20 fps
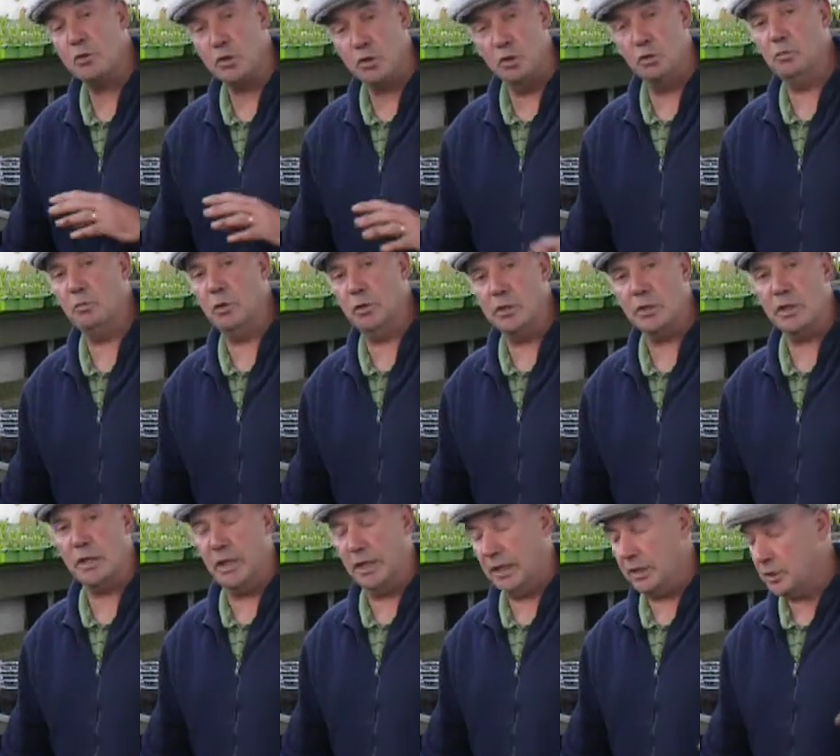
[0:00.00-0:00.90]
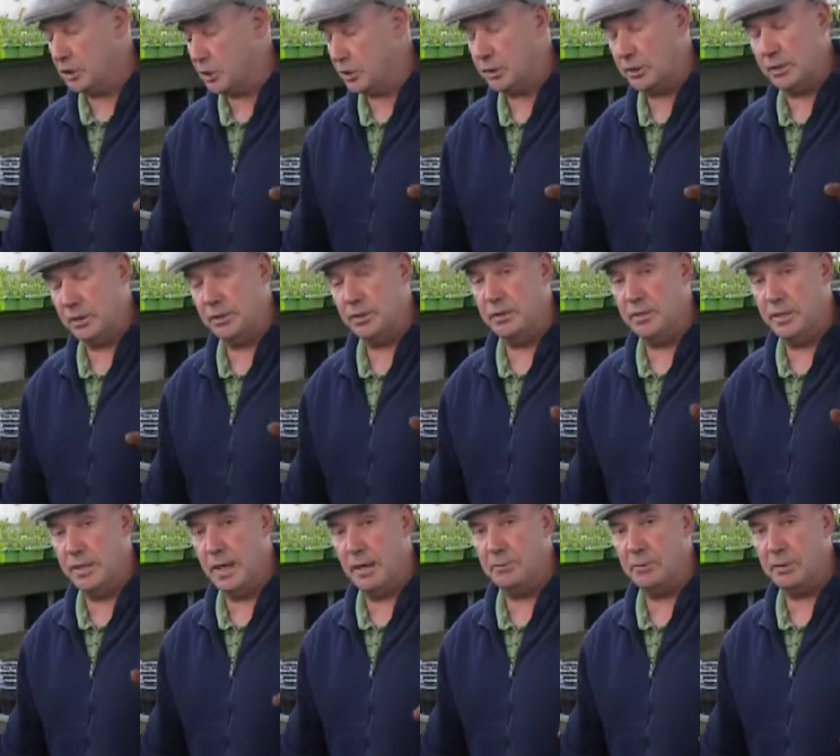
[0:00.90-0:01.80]
autumn sown ones, I like to just
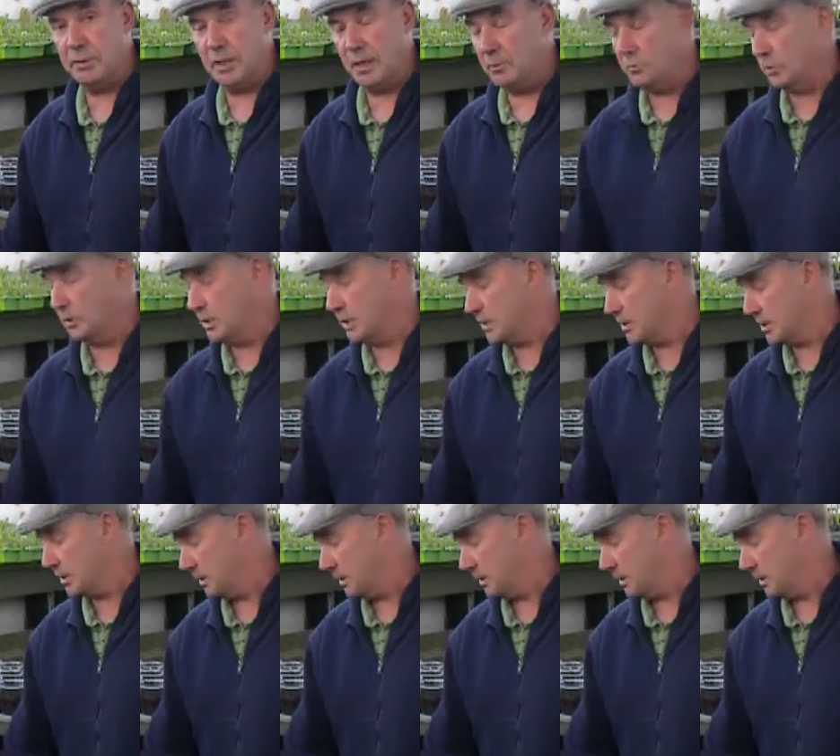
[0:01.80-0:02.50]
take my time with